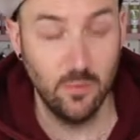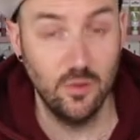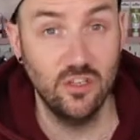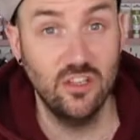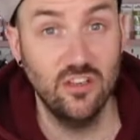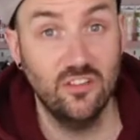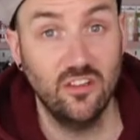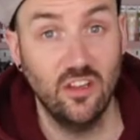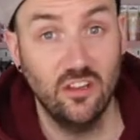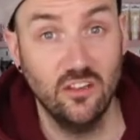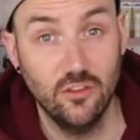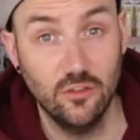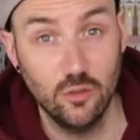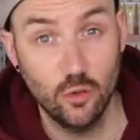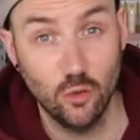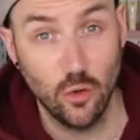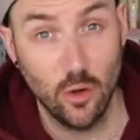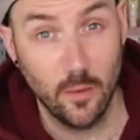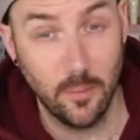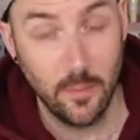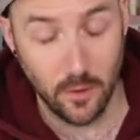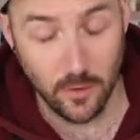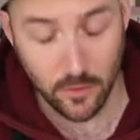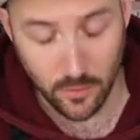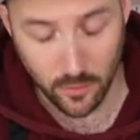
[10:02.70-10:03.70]
we're just going to
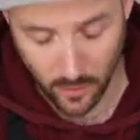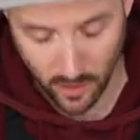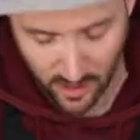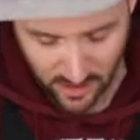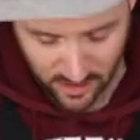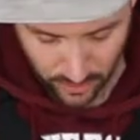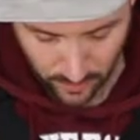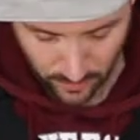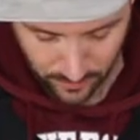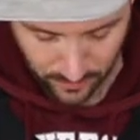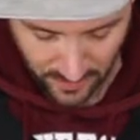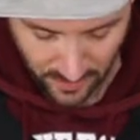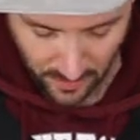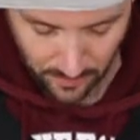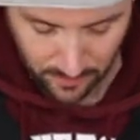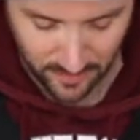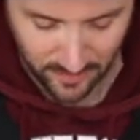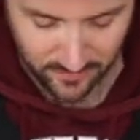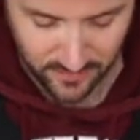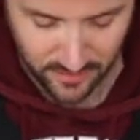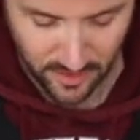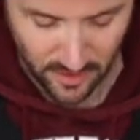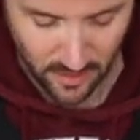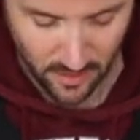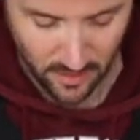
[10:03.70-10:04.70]
drop it on the worktop a couple
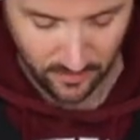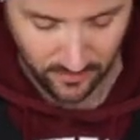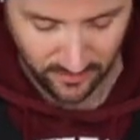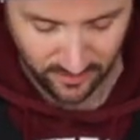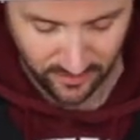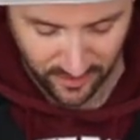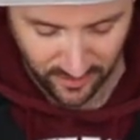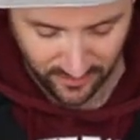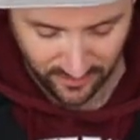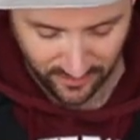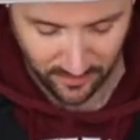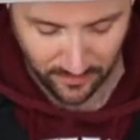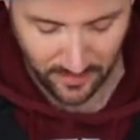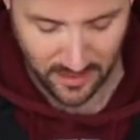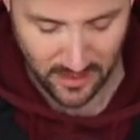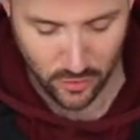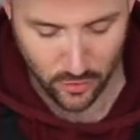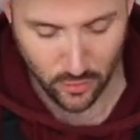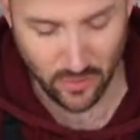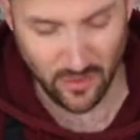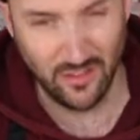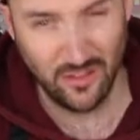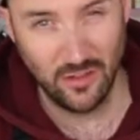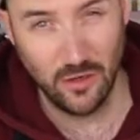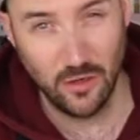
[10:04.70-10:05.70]
of times just to make
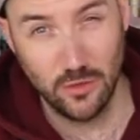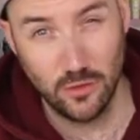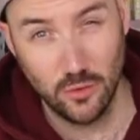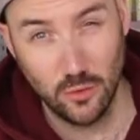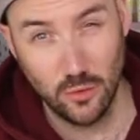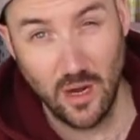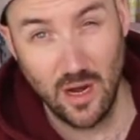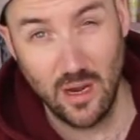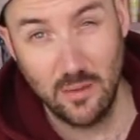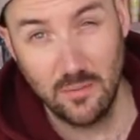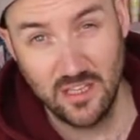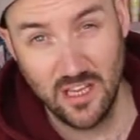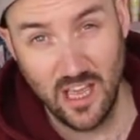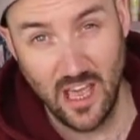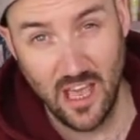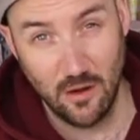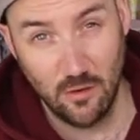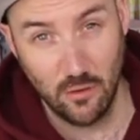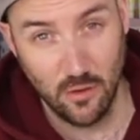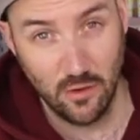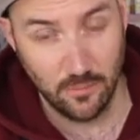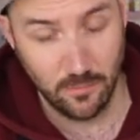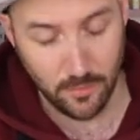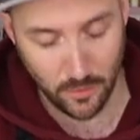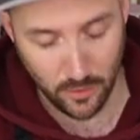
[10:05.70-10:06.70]
sure there's no trapped
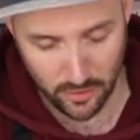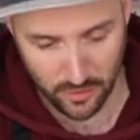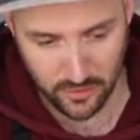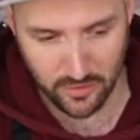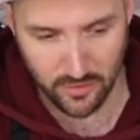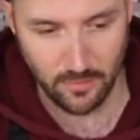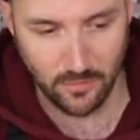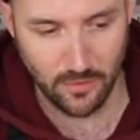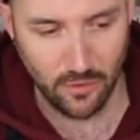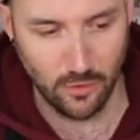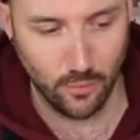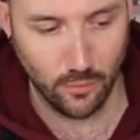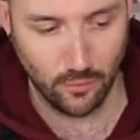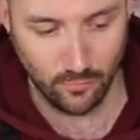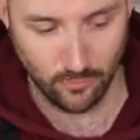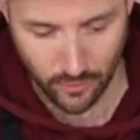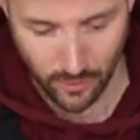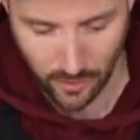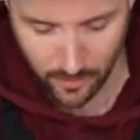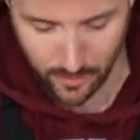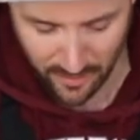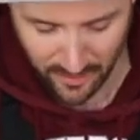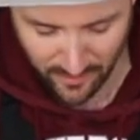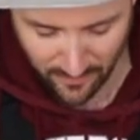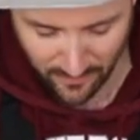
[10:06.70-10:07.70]
air at the bottom that will
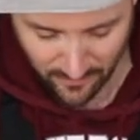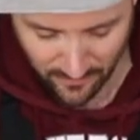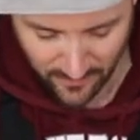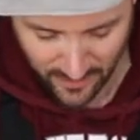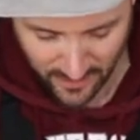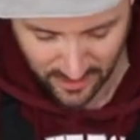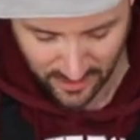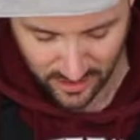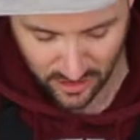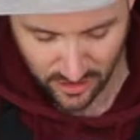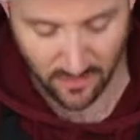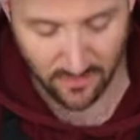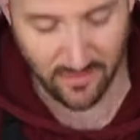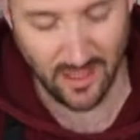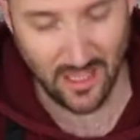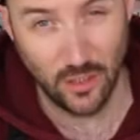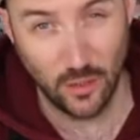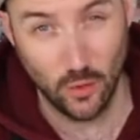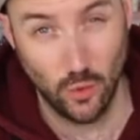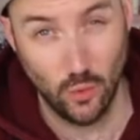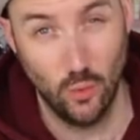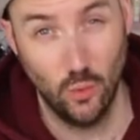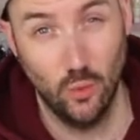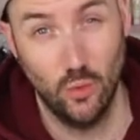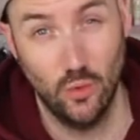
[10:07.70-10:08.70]
ruin the finish of
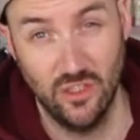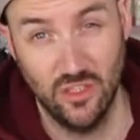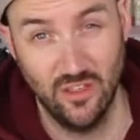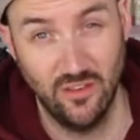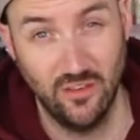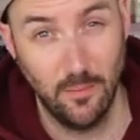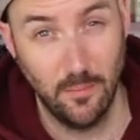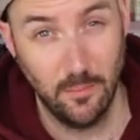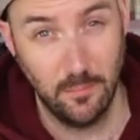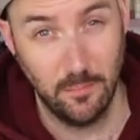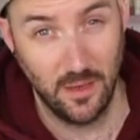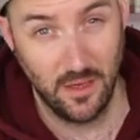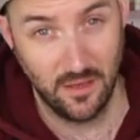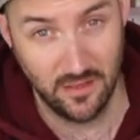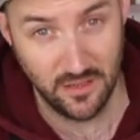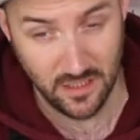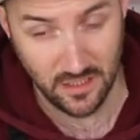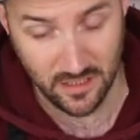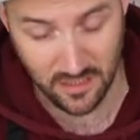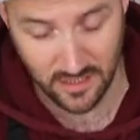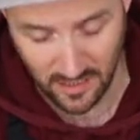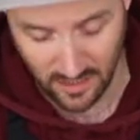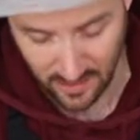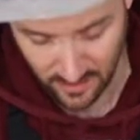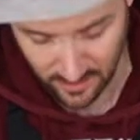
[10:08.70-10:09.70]
that gorgeous
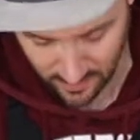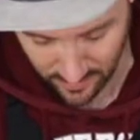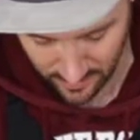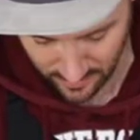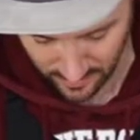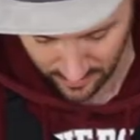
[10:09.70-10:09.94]
bunt tin.